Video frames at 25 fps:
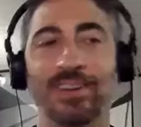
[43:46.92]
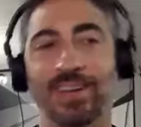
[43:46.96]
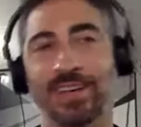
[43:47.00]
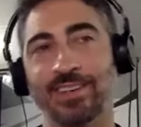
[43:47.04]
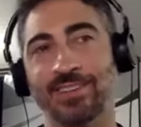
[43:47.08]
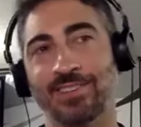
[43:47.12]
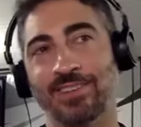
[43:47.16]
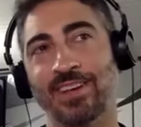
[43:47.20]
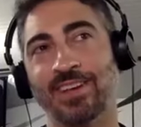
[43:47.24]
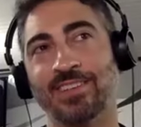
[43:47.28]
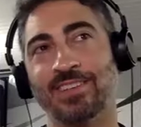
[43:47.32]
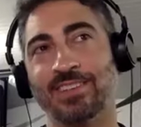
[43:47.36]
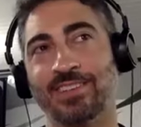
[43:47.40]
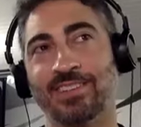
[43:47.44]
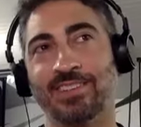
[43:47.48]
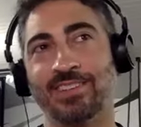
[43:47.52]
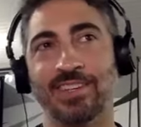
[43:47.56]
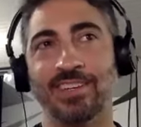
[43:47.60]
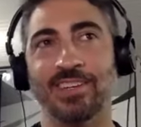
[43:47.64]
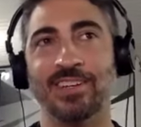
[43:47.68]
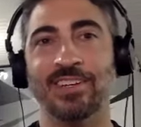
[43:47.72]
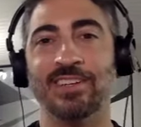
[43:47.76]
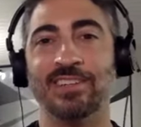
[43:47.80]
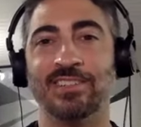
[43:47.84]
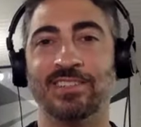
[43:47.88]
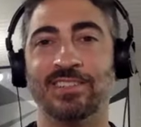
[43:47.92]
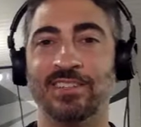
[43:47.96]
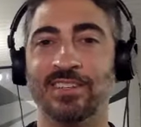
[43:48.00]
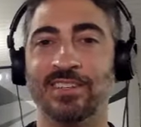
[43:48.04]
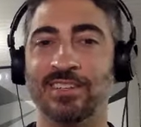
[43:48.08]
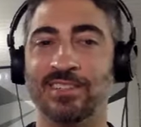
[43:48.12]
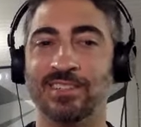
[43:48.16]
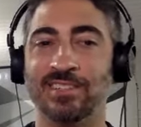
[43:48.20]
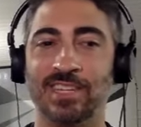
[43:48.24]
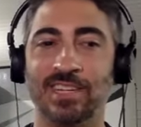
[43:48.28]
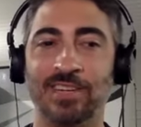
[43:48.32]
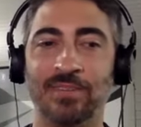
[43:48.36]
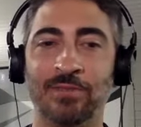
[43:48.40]
that's what I was going to say. So
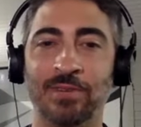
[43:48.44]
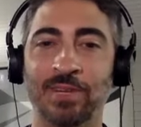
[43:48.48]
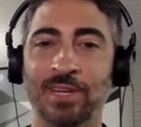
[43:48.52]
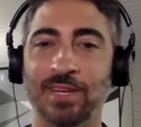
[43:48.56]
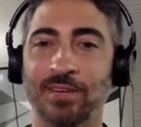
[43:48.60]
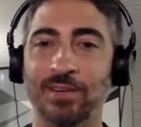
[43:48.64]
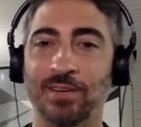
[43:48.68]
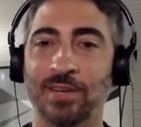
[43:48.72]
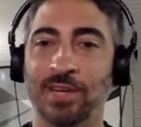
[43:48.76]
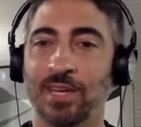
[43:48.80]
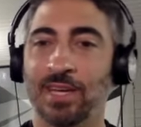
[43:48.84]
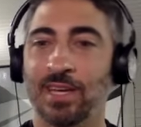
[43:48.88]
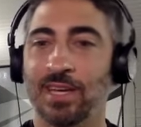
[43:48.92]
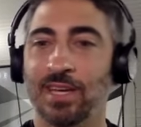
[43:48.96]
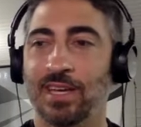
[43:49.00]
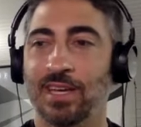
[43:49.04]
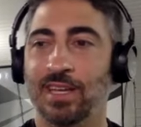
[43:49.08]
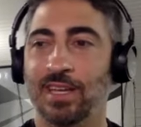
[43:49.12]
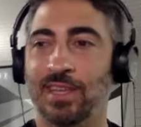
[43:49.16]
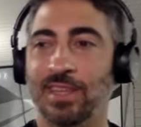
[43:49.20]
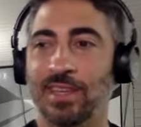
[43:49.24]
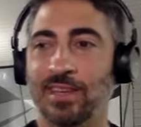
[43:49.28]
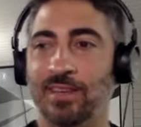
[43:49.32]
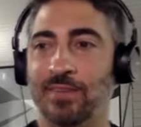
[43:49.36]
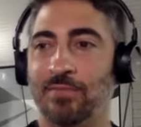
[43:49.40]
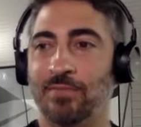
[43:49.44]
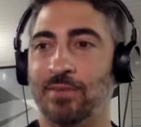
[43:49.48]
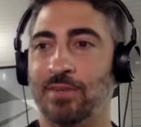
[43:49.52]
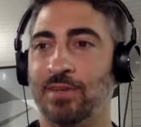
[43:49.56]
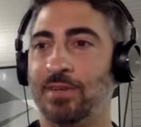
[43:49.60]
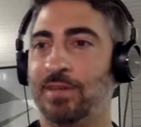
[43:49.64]
here's the thing.